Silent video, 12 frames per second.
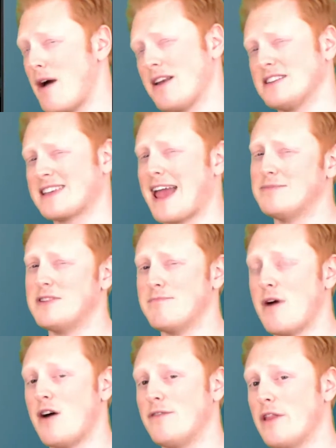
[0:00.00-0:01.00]
minus Captain
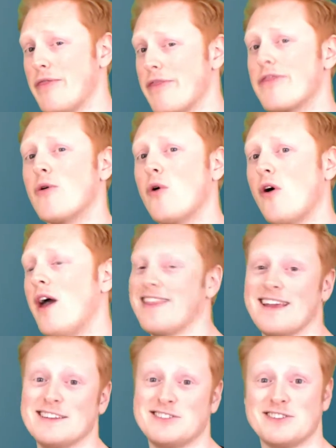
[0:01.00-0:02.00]
Marvel and Thor. I
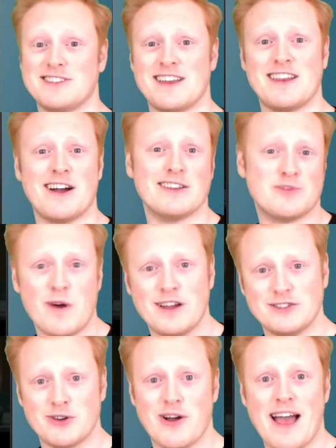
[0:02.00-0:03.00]
think it's just a nice
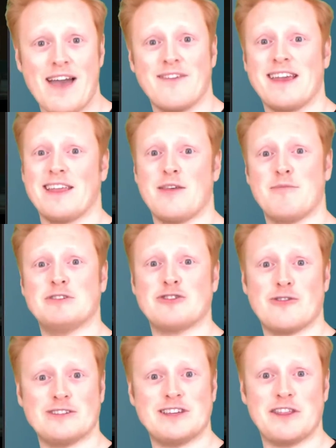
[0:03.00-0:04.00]
wide shot having the
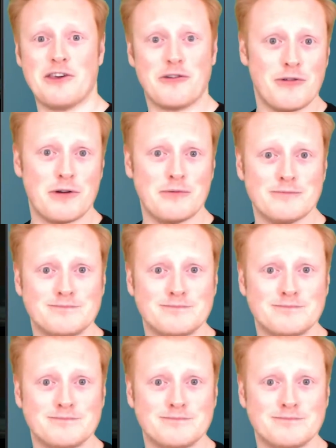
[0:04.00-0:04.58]
majority of the crew.